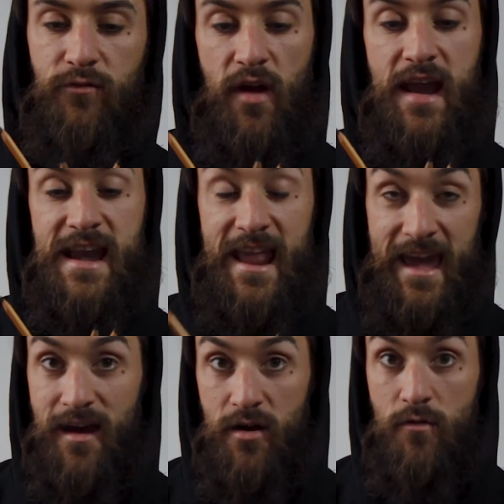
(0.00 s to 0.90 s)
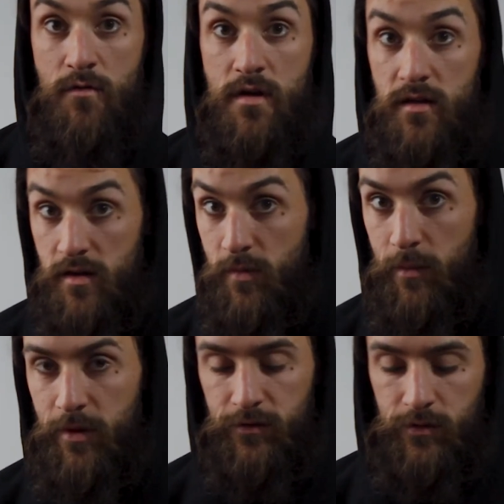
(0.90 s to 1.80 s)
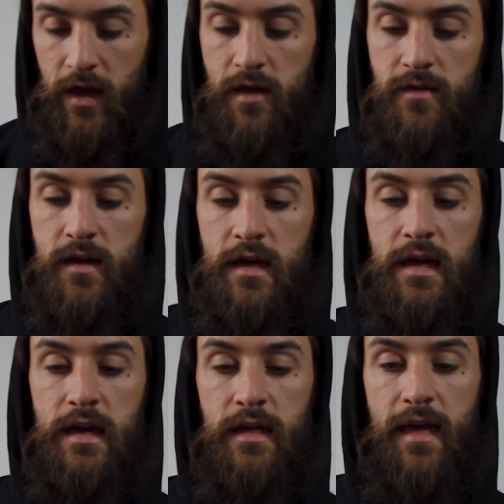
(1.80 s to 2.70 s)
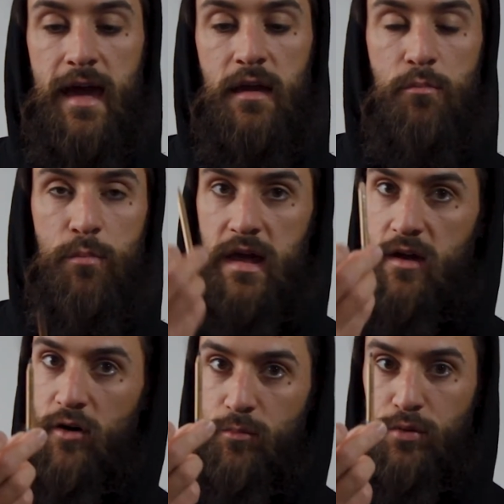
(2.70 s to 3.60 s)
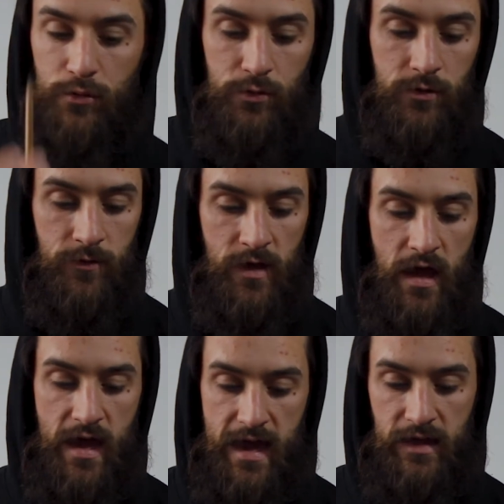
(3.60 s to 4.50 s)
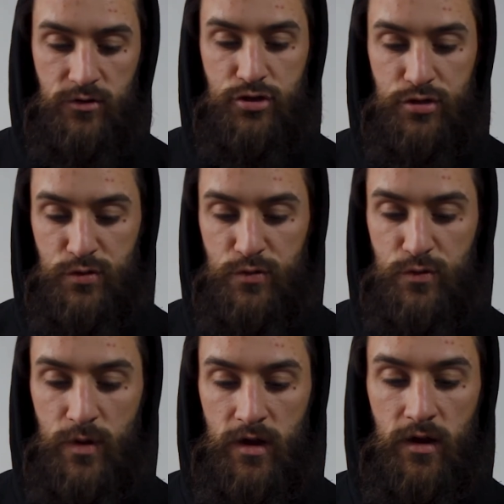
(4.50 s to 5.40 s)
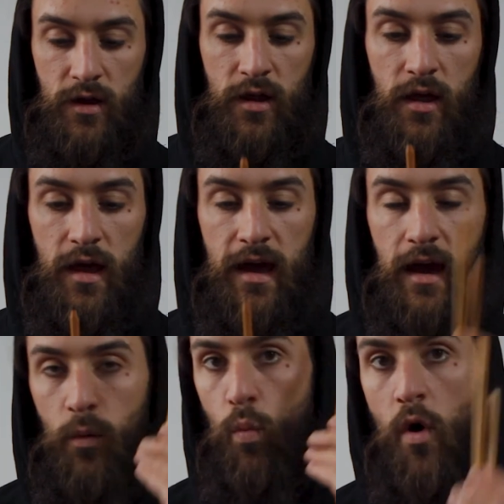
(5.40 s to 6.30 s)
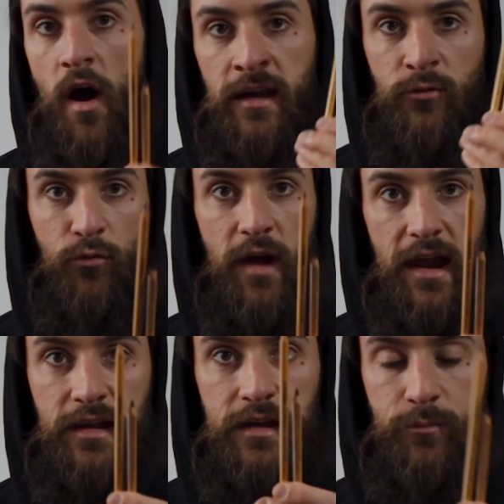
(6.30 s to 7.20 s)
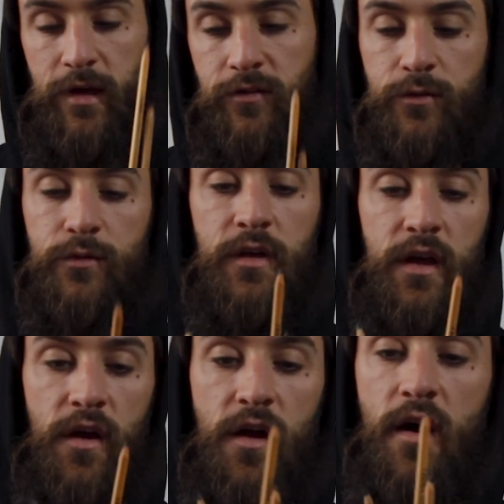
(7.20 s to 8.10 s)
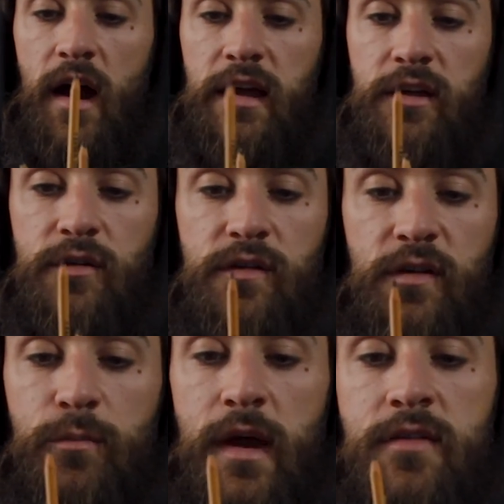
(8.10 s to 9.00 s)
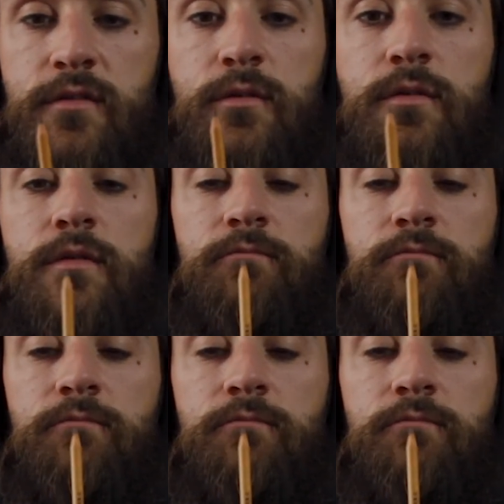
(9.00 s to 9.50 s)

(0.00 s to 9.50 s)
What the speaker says: right now in my pencil case is a peacock blue and 2 wine red pencils. I use these pencils